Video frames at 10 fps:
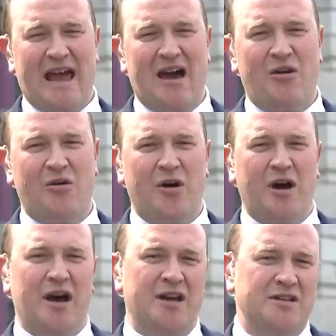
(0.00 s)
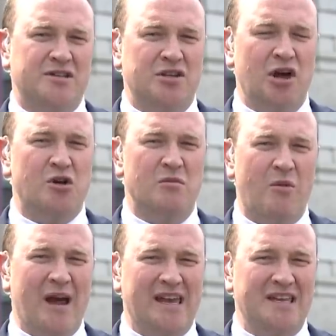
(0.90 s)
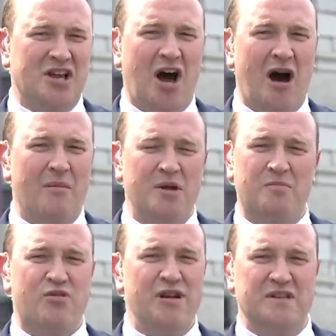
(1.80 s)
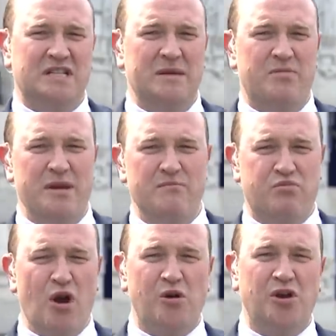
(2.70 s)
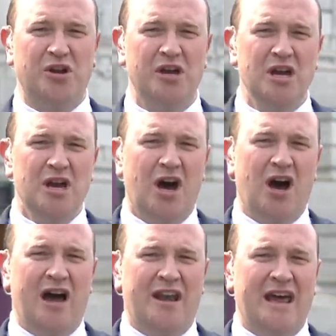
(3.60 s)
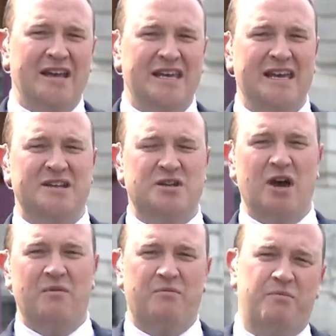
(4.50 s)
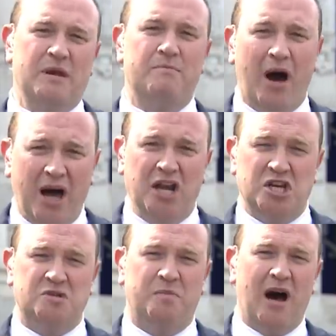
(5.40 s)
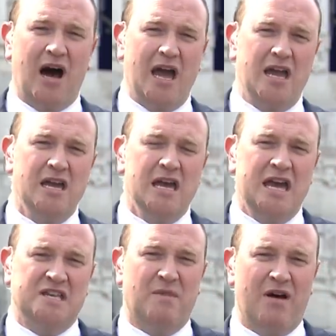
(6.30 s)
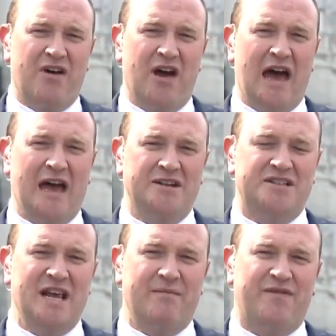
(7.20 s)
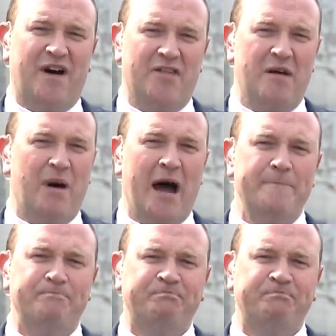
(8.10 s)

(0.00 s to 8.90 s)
how Logan Mwangi's arm had previously been broken and he had been punished by his mother and stepfather by